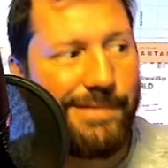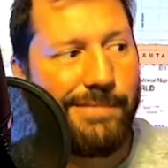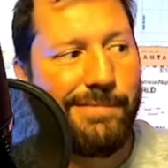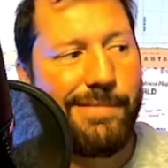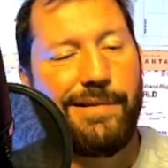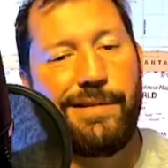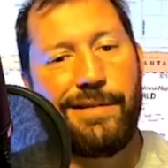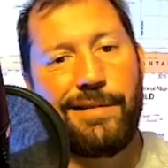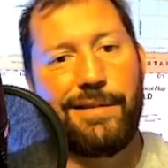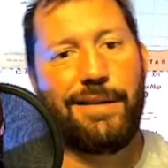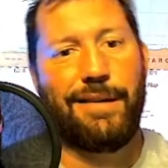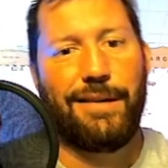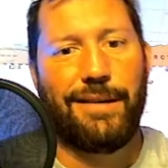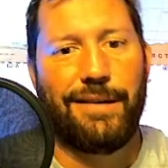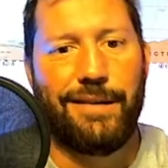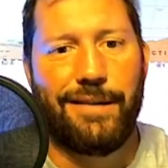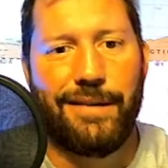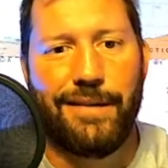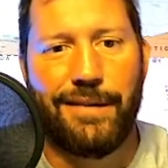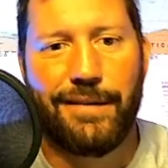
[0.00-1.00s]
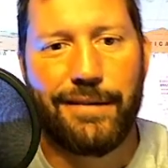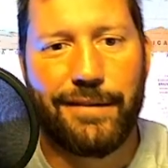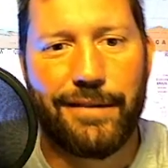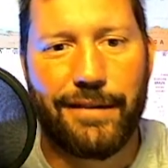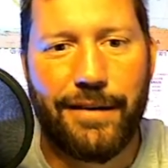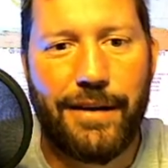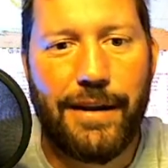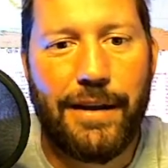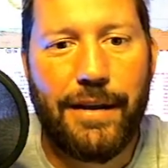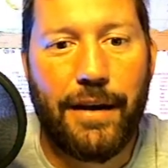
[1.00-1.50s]

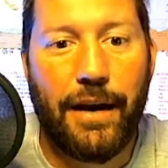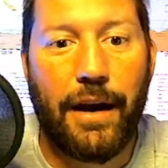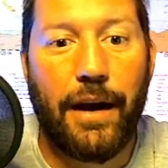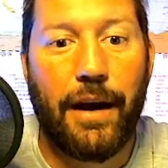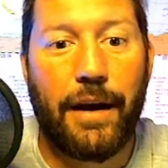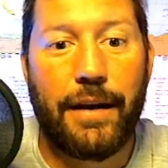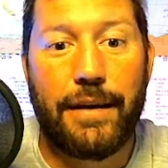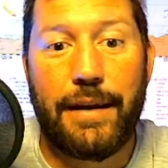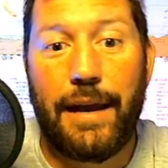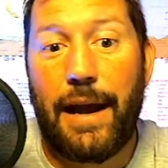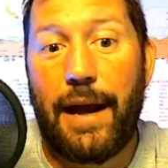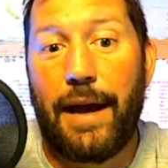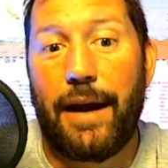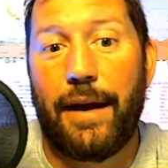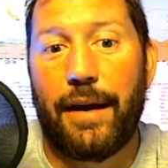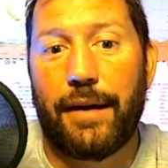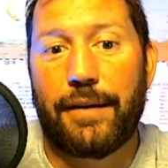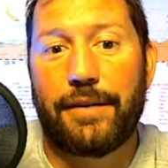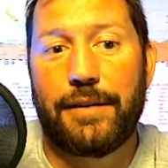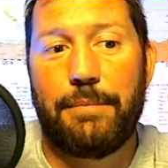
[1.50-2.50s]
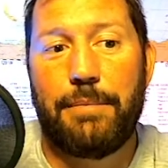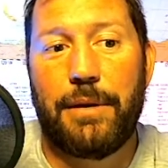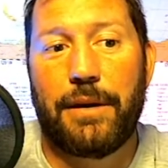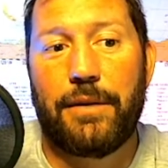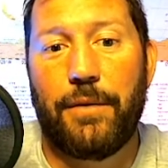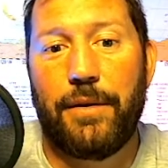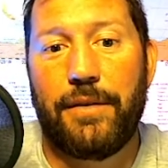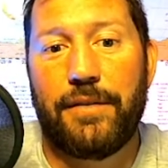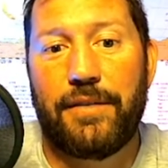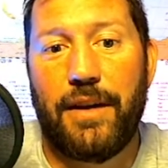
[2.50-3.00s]
market. Actually,
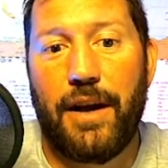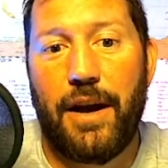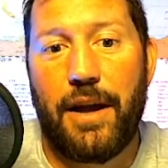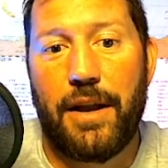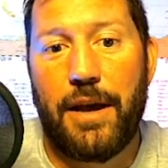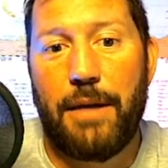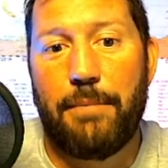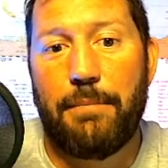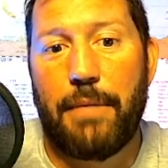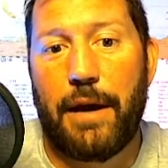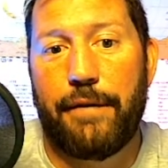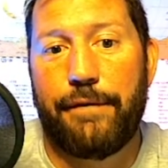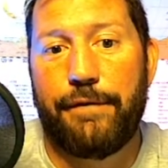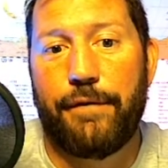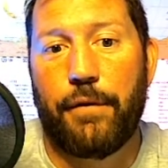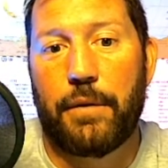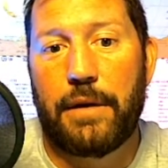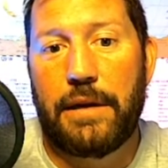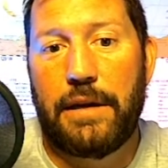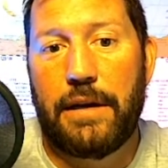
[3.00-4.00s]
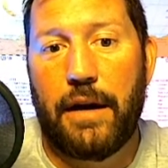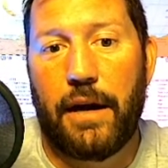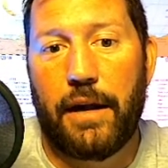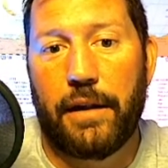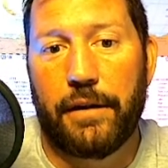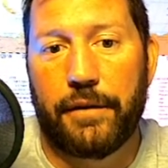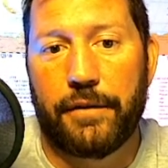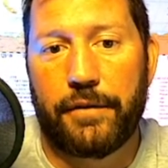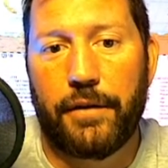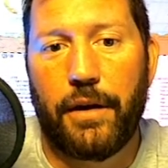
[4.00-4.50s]
Bitcoin's gone up by
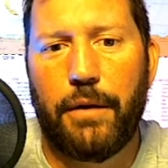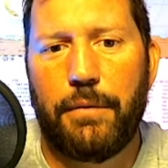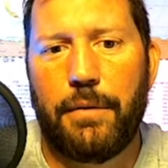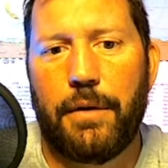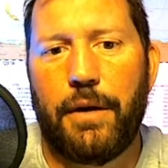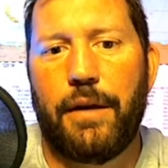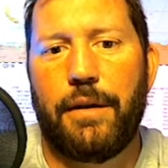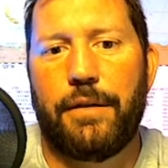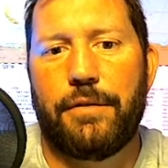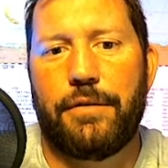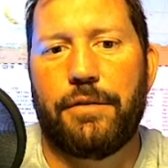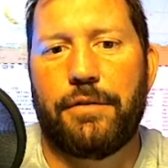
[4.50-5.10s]
$40.